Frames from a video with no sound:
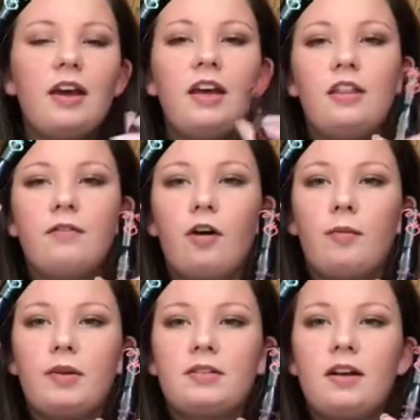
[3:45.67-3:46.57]
and the Volume
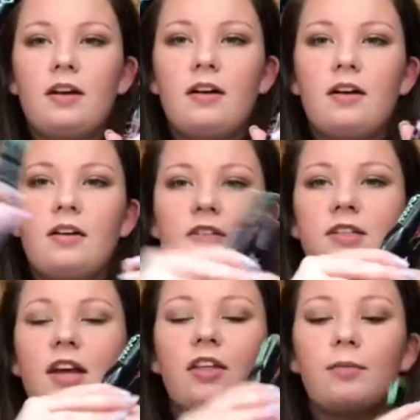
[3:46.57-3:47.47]
Mascara
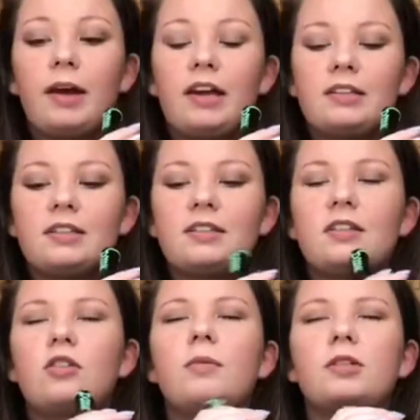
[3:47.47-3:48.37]
together by Essence.
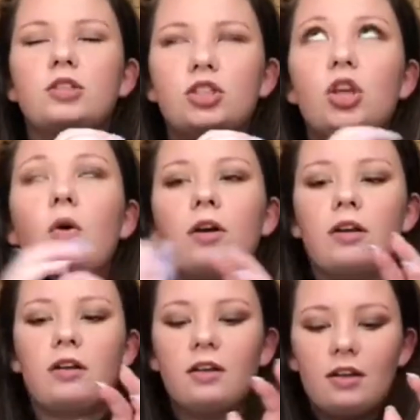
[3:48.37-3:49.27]
So good.